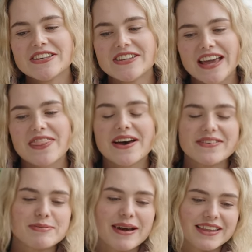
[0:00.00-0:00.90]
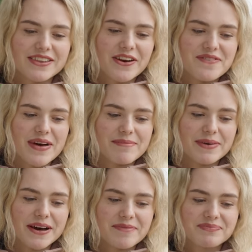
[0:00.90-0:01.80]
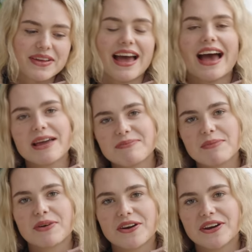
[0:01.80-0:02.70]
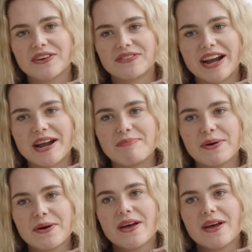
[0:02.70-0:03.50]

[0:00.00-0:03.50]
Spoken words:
So yeah, that was back in the November. I had my broken rib.